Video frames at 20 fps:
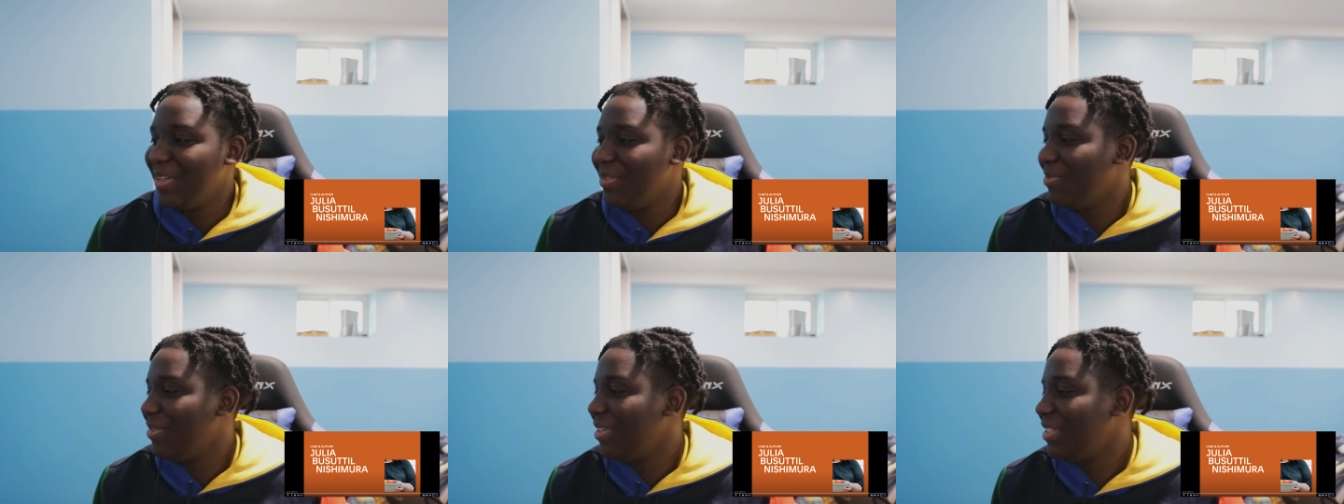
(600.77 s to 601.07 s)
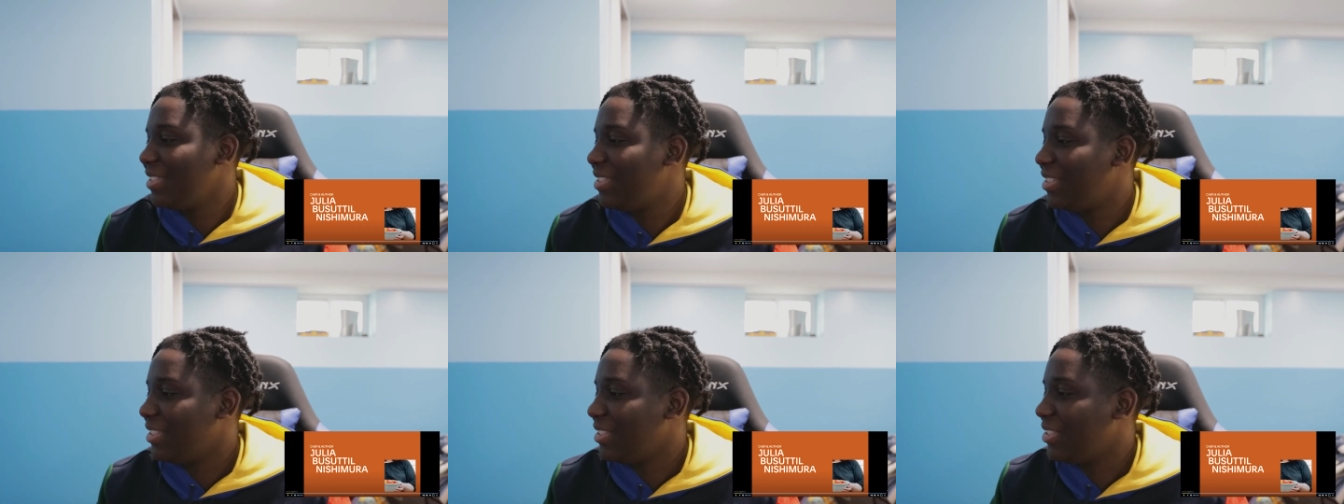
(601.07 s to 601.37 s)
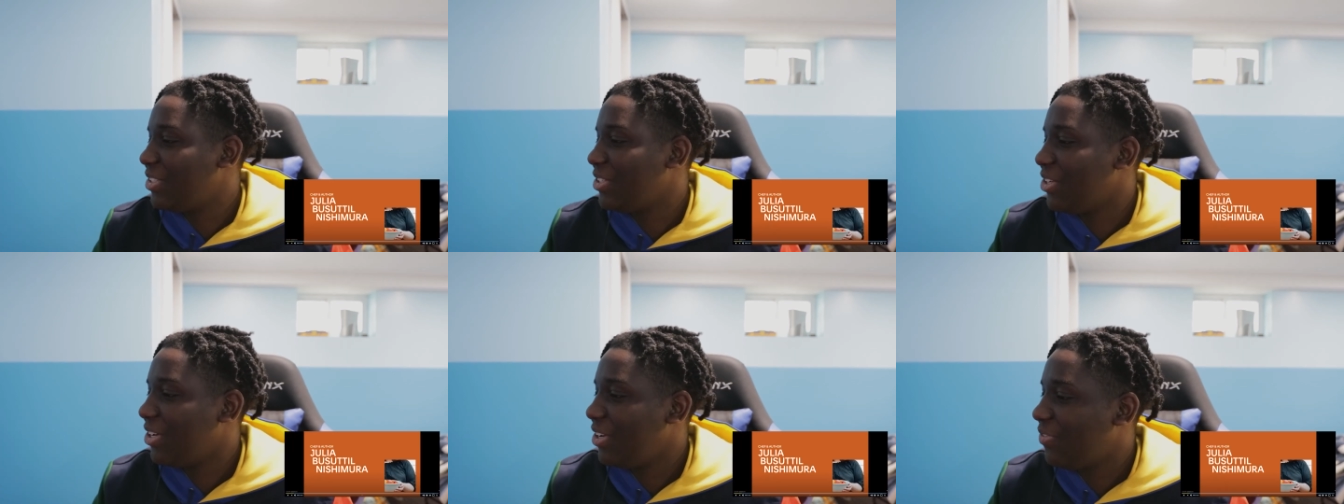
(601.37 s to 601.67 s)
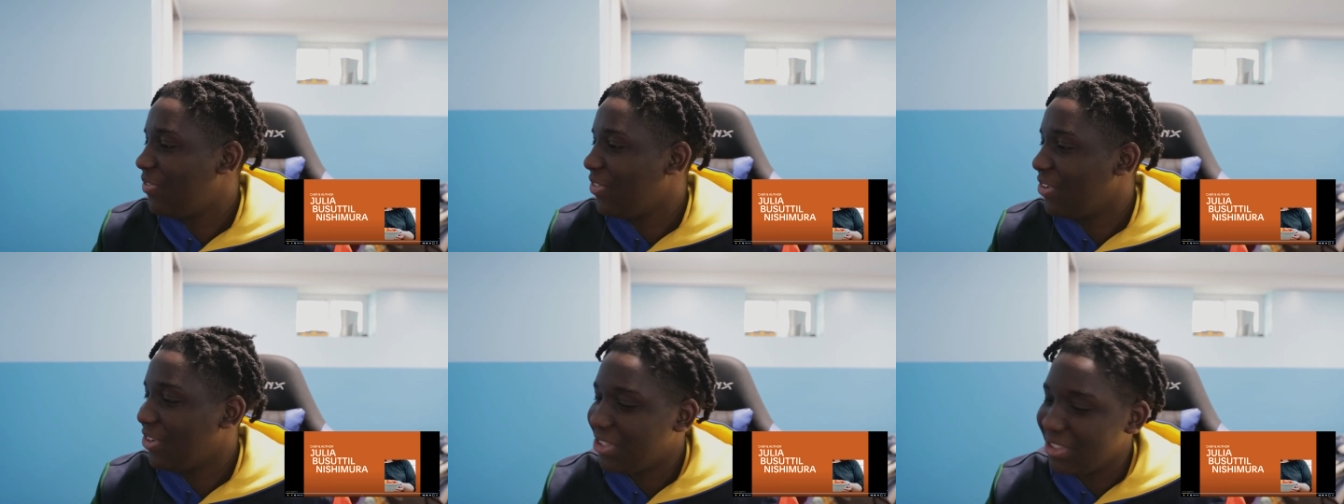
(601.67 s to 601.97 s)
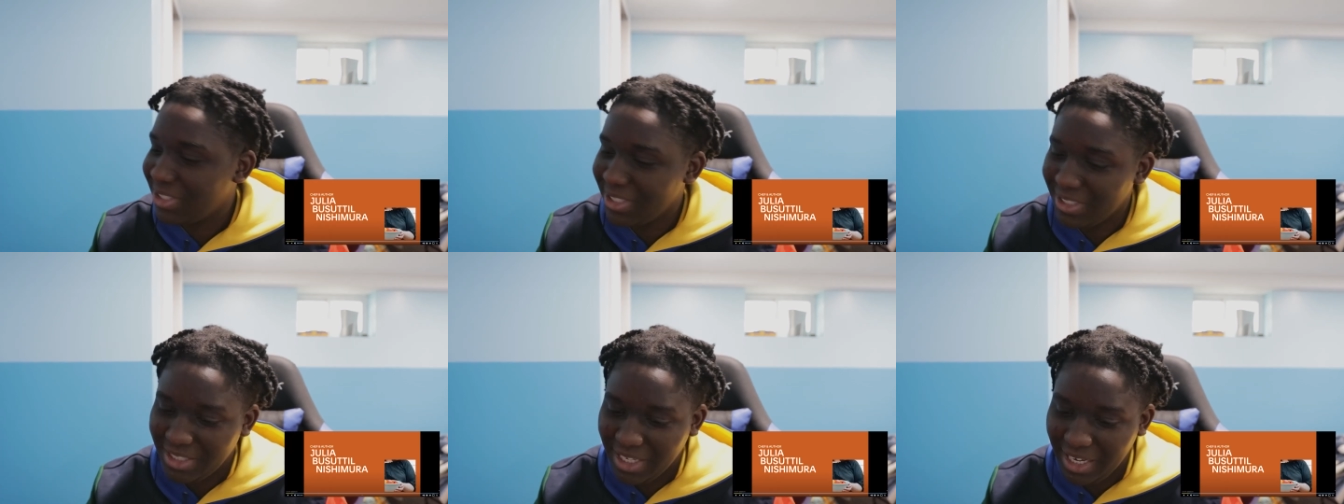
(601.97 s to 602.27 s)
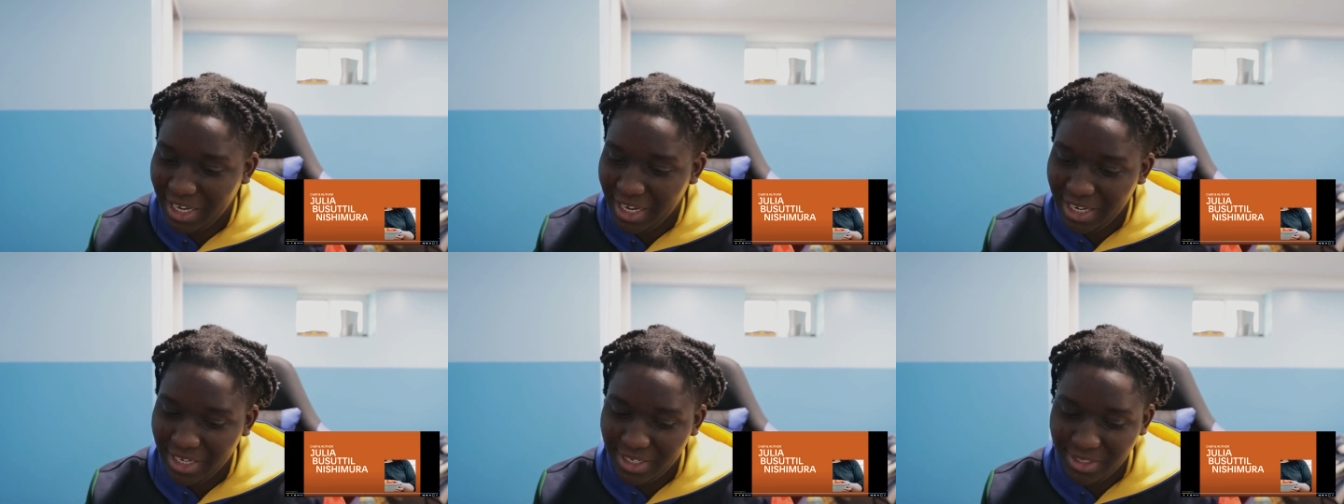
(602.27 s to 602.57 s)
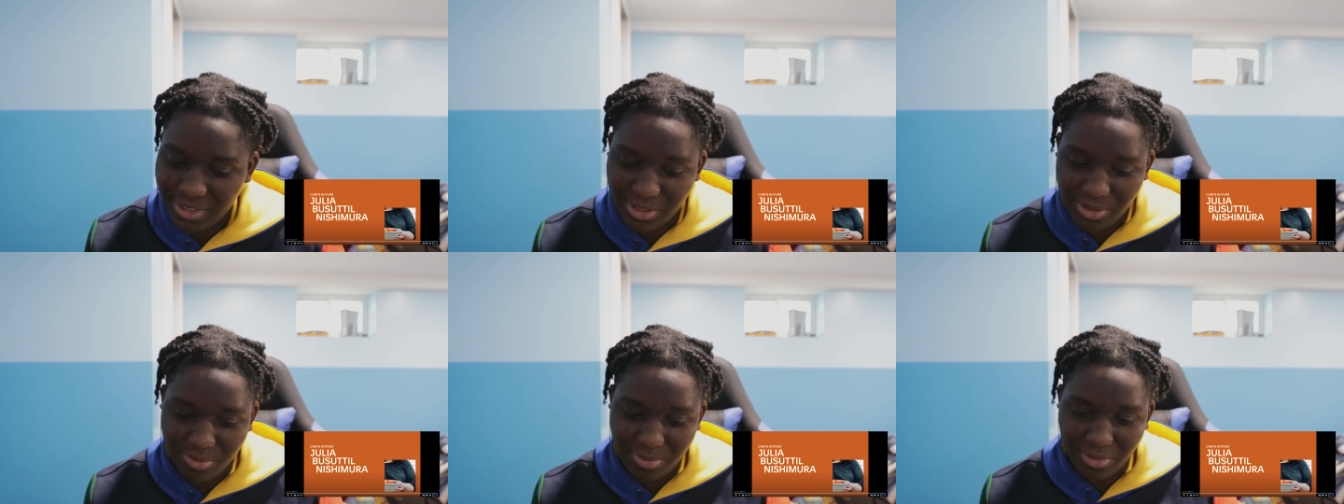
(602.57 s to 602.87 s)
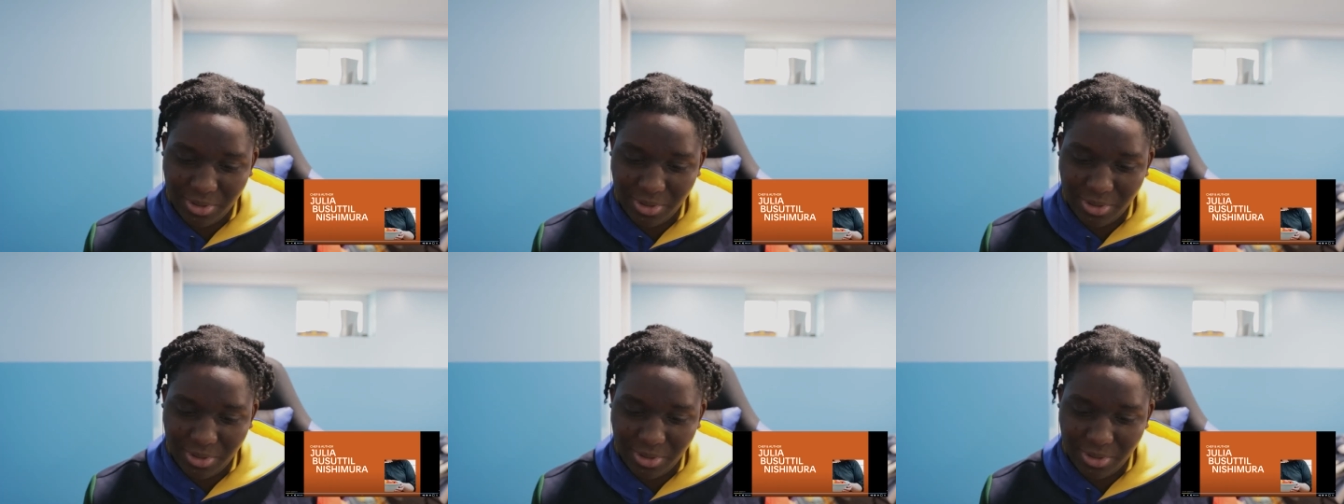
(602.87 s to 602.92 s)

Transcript: Man, so sorry for all the dads,